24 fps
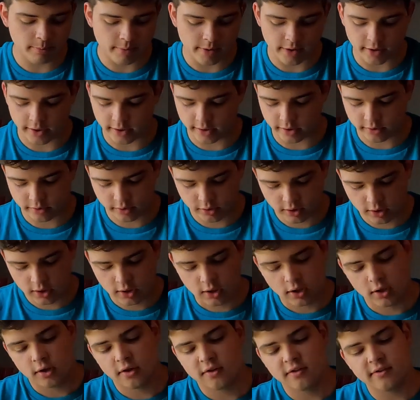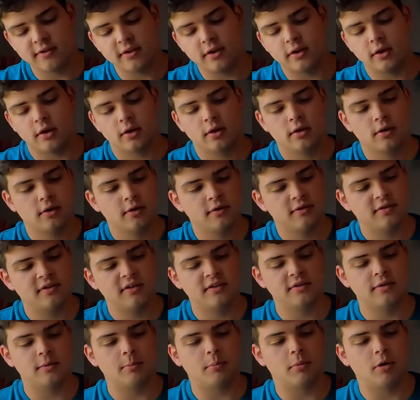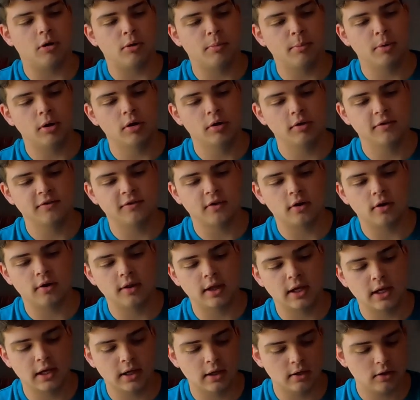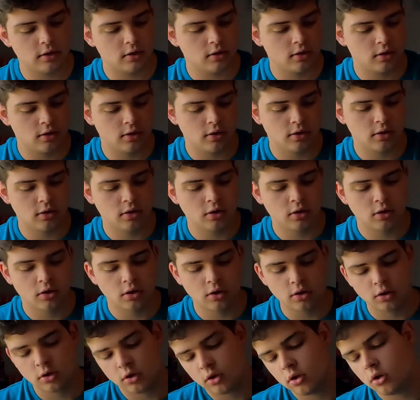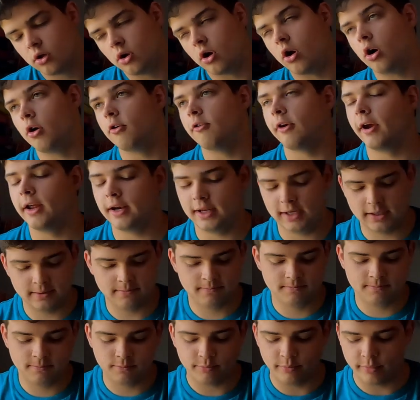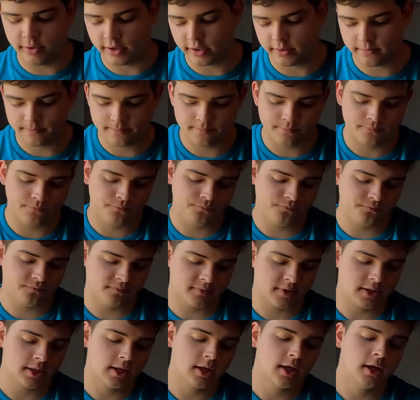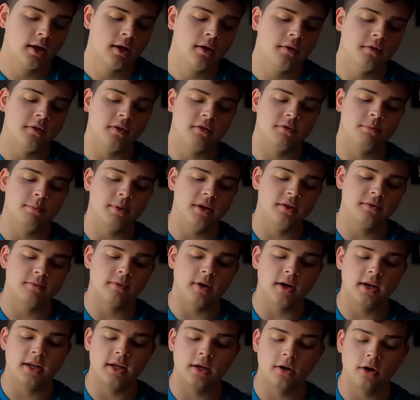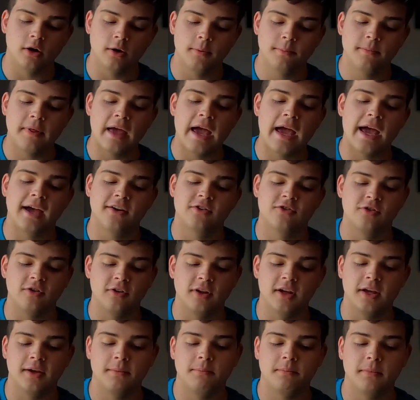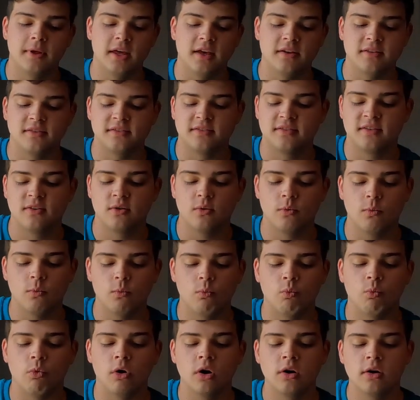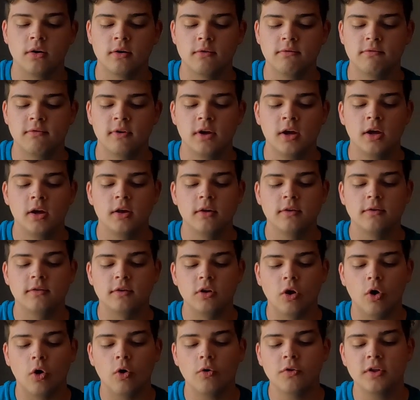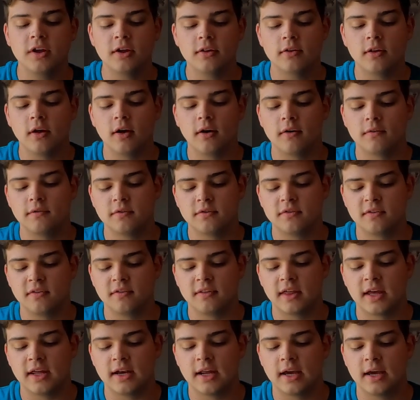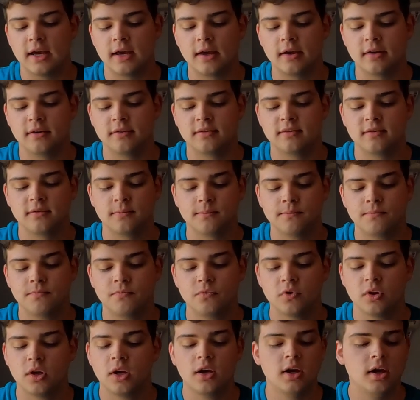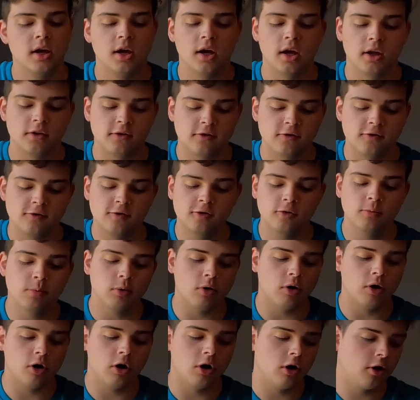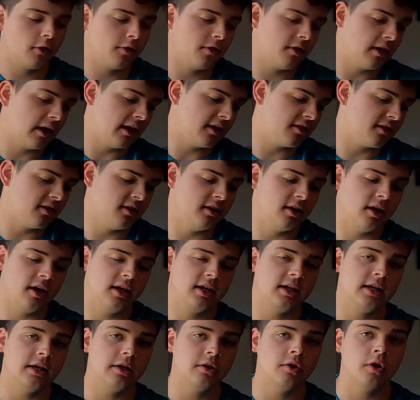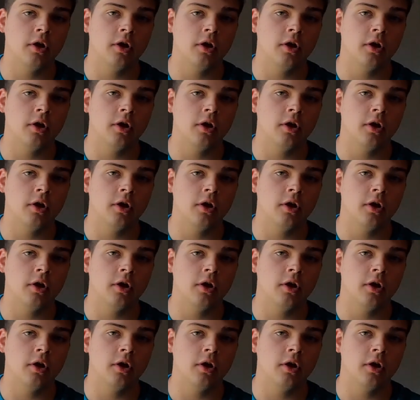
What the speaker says: but see some ball burns on that already. But this piece right here actually is one of the only gloves that has It's super hard, like the Nike